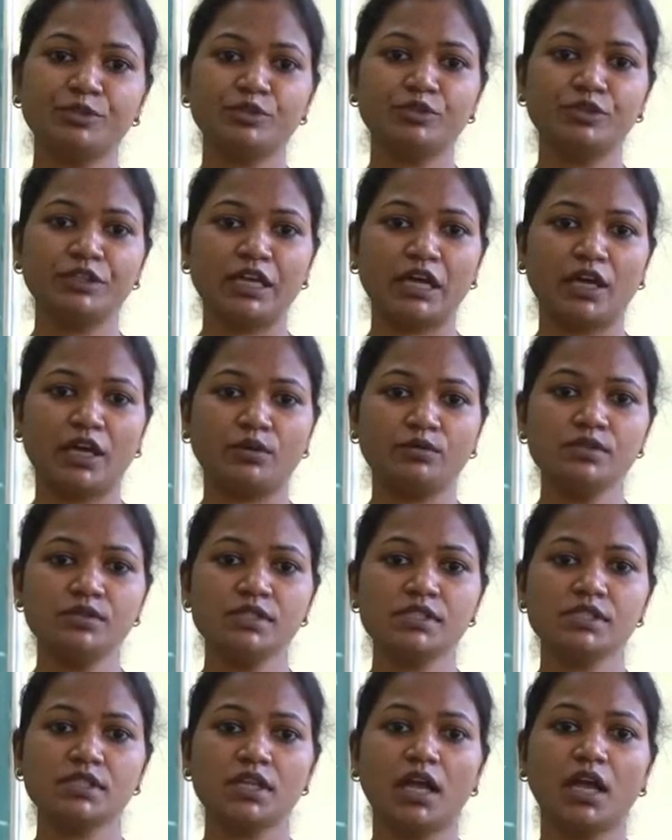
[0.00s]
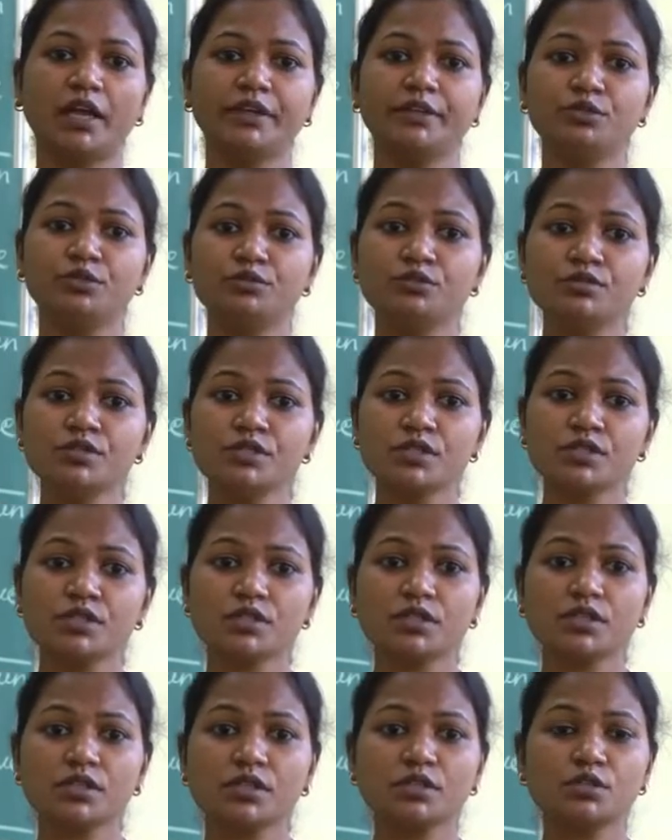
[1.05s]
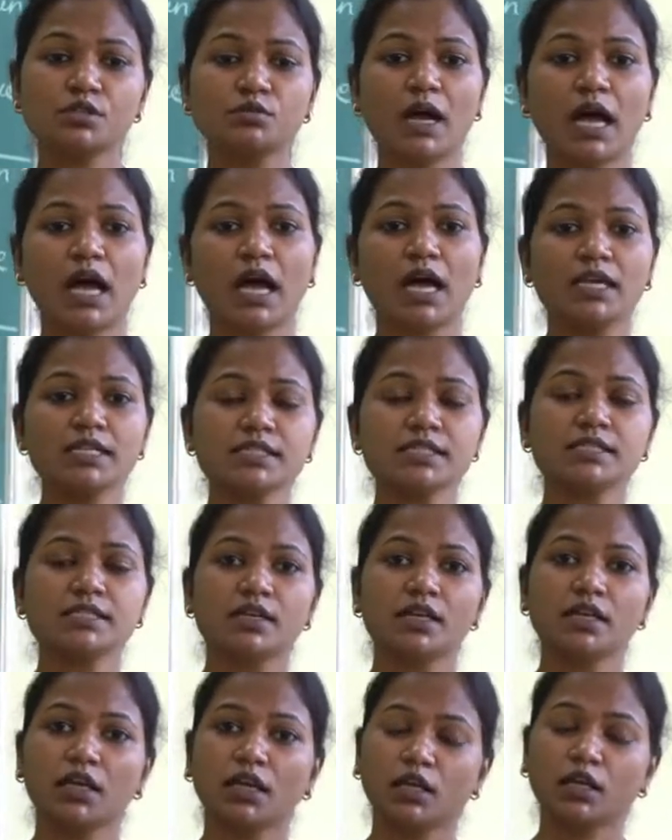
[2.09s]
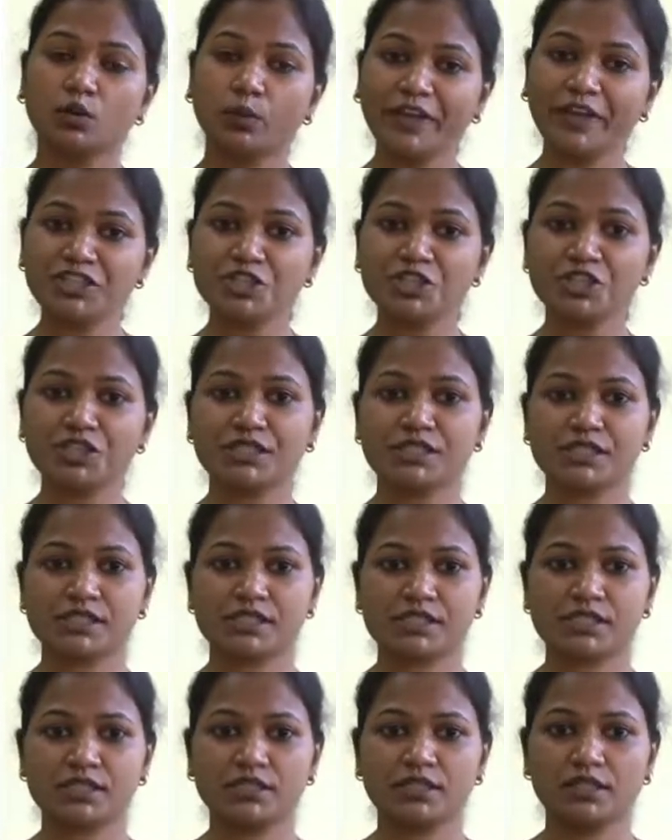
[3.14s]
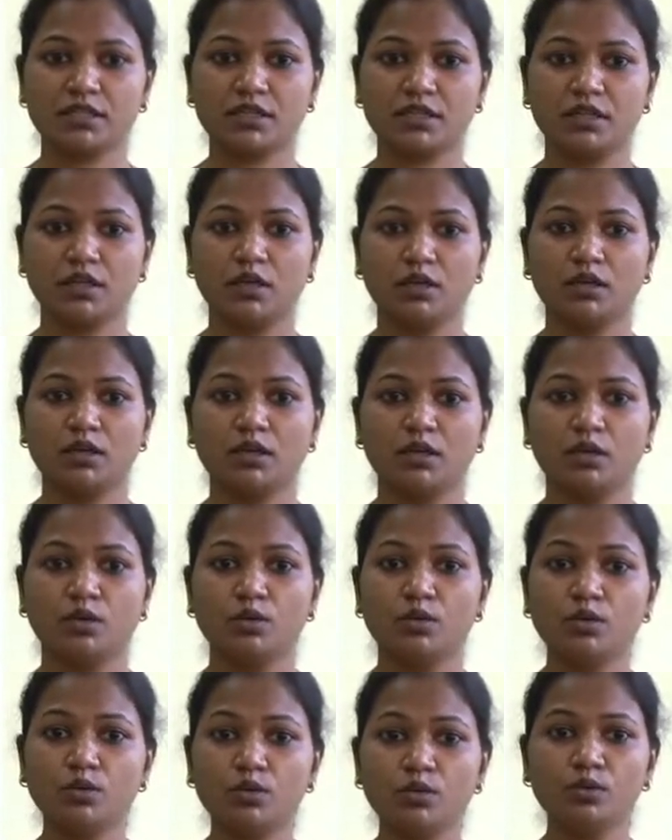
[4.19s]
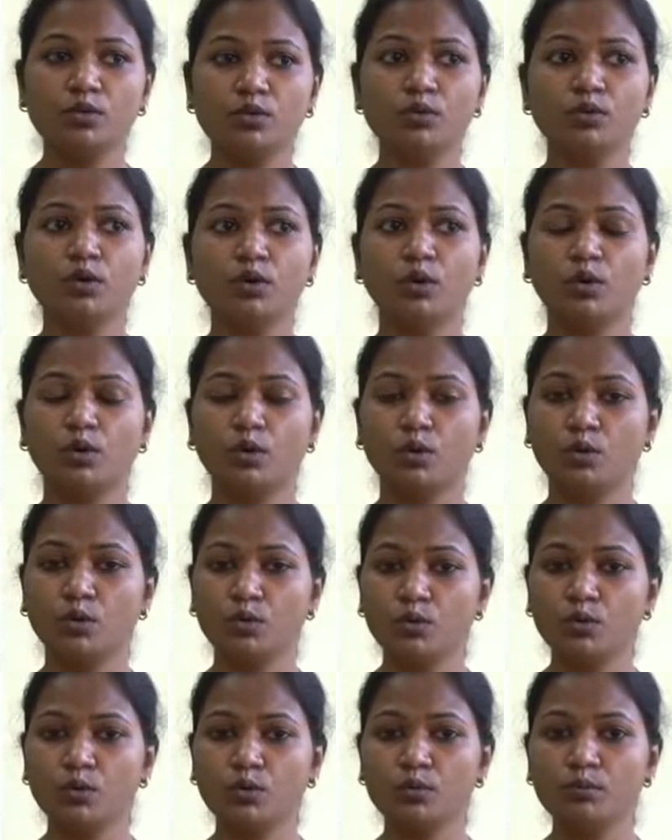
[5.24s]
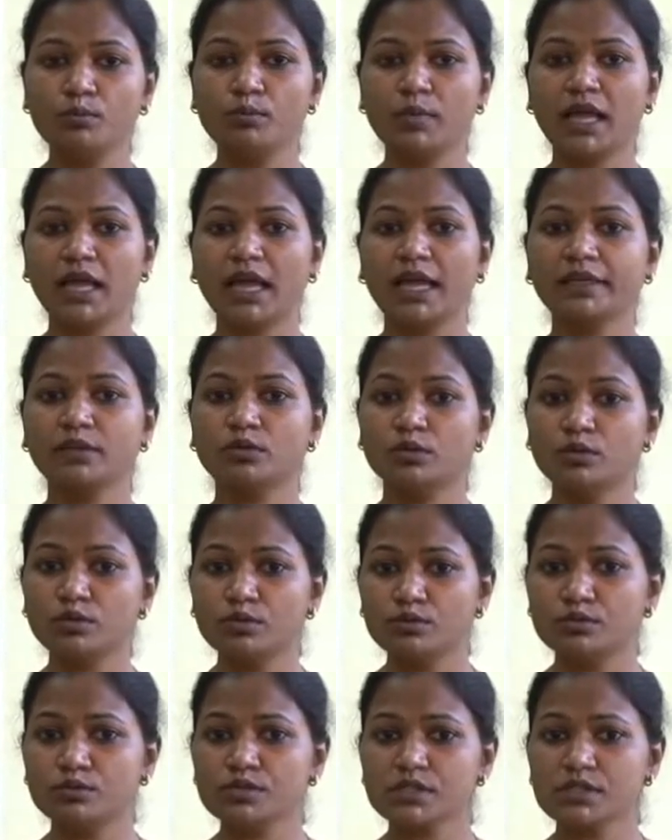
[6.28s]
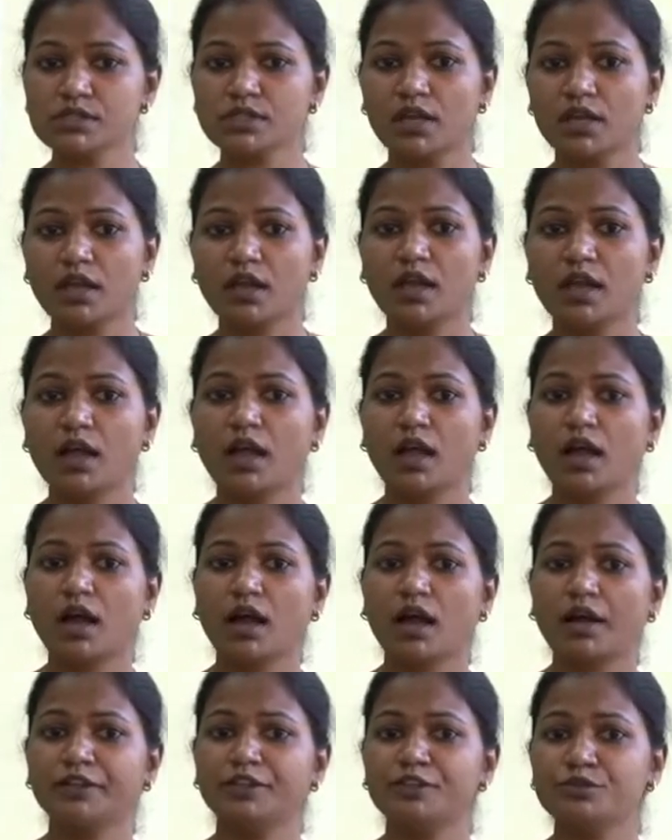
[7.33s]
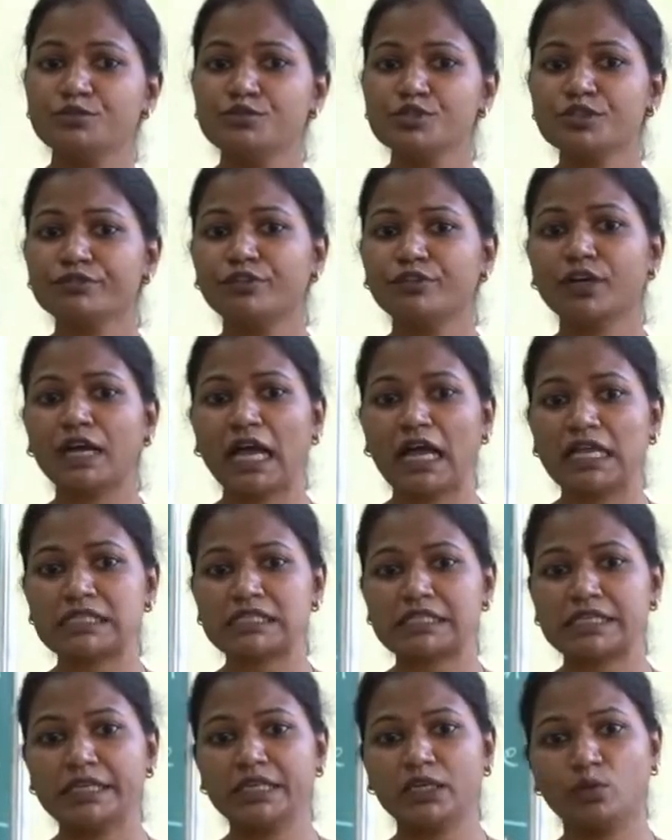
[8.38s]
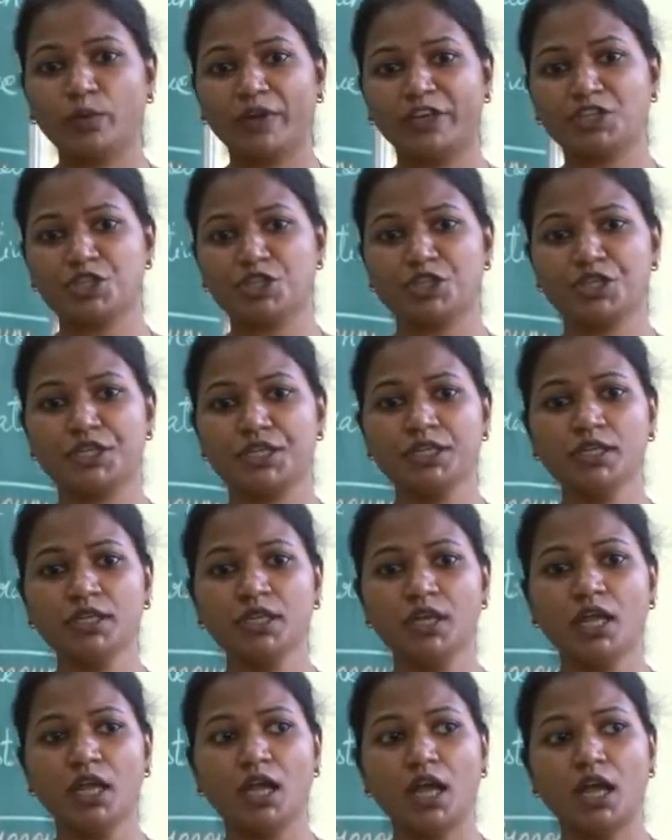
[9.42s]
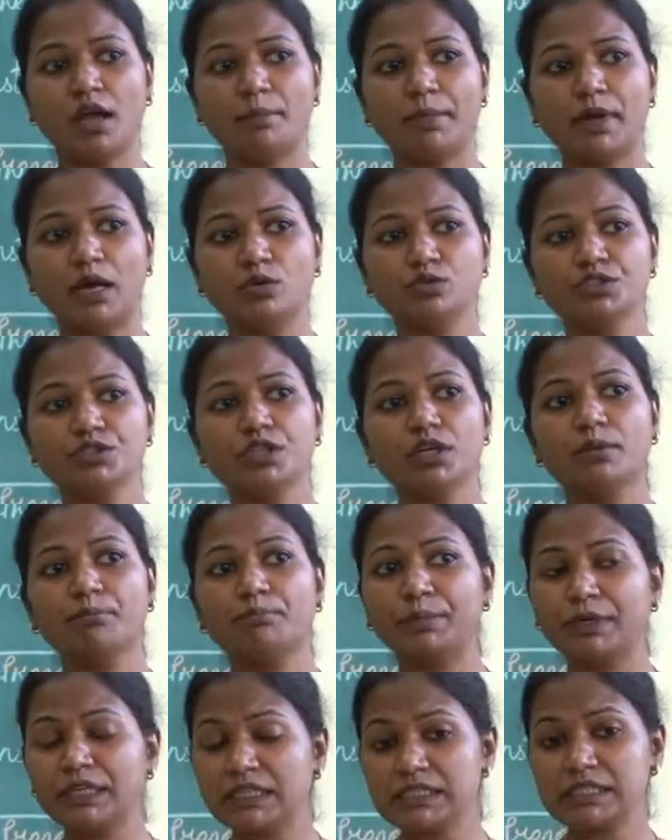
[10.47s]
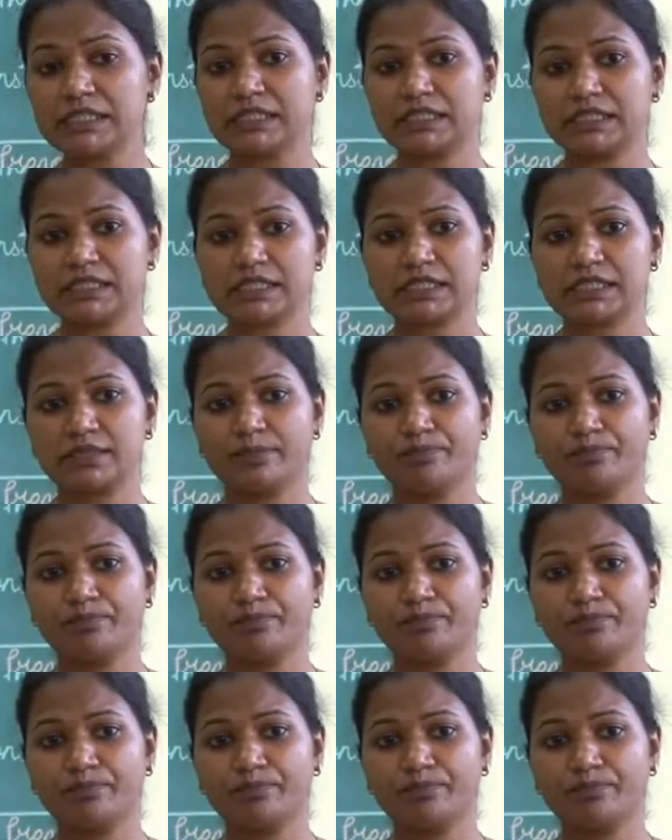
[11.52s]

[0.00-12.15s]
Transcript: pronouns are used to ask questions. Who, whom and whose are used for asking question about persons.